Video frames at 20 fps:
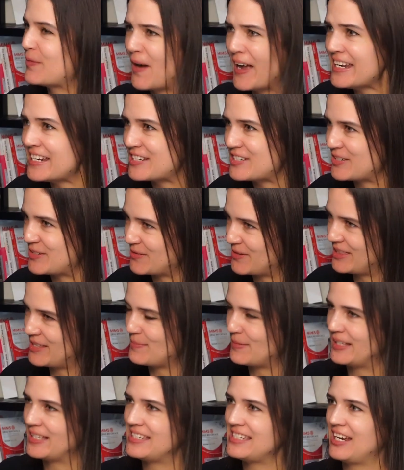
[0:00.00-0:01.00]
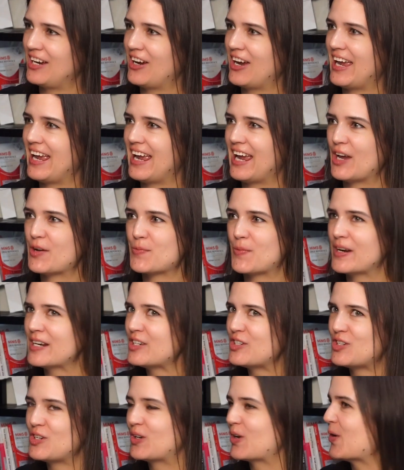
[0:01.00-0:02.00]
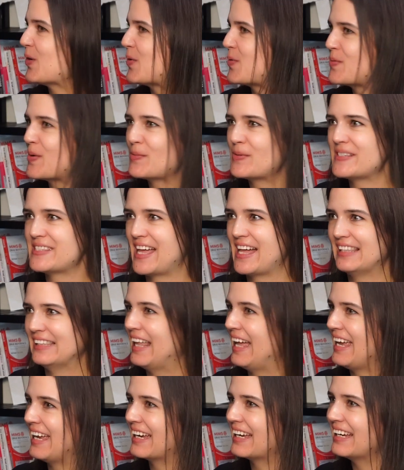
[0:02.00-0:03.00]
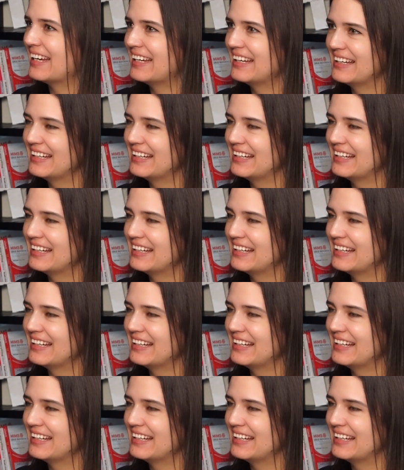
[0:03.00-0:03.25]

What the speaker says: why did you join the military? Where did you go? What was that like?